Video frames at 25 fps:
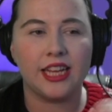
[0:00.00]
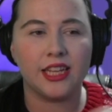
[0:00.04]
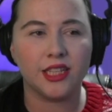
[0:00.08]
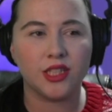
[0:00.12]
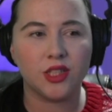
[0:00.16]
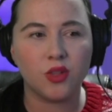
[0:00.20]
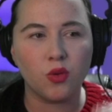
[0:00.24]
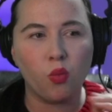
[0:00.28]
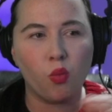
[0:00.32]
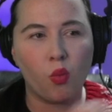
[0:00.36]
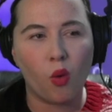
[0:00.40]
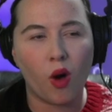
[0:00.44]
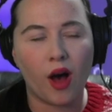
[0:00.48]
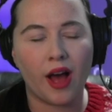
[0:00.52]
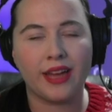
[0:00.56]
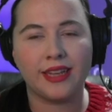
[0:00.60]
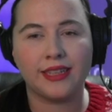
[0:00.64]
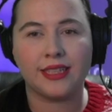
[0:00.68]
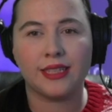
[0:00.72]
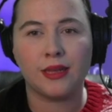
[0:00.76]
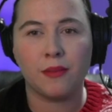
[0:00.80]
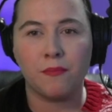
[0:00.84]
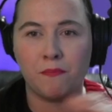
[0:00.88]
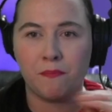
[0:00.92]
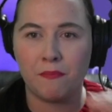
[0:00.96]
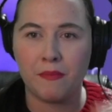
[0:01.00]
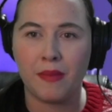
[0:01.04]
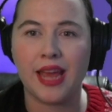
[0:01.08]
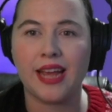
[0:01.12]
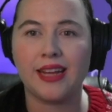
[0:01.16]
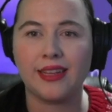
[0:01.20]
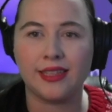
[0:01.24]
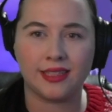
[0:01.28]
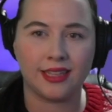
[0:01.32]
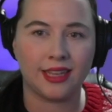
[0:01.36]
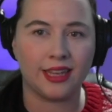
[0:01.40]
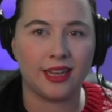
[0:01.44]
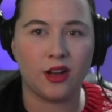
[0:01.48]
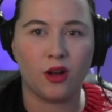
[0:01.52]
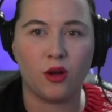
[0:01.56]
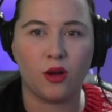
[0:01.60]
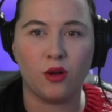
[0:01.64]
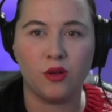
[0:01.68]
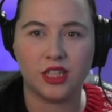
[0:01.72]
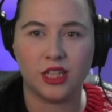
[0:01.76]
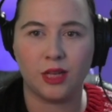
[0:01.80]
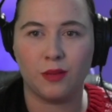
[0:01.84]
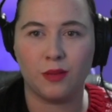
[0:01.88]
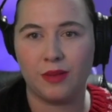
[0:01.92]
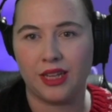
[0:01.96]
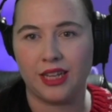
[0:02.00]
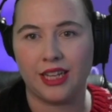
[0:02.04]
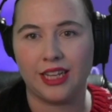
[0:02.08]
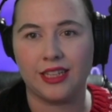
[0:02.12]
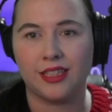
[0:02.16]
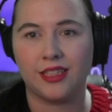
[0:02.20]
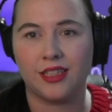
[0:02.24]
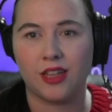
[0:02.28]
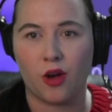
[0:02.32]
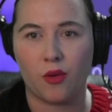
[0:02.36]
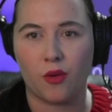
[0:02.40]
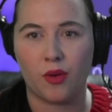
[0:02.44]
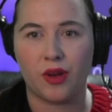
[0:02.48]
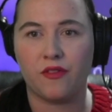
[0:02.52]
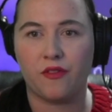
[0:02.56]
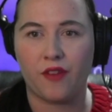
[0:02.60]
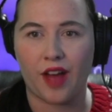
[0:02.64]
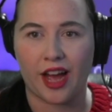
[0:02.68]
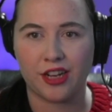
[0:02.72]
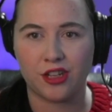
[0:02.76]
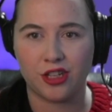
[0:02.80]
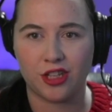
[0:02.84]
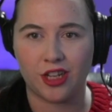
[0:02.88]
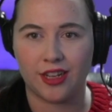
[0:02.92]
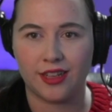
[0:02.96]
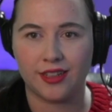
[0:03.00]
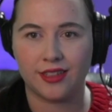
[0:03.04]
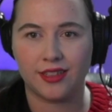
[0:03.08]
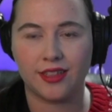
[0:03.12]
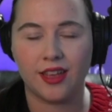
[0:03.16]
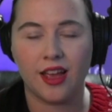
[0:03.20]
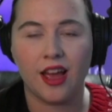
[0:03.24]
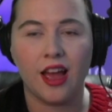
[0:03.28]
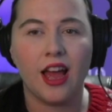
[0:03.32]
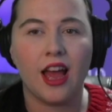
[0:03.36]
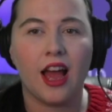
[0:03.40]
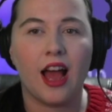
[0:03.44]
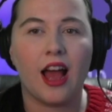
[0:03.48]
is what makes it ultimately so infectious.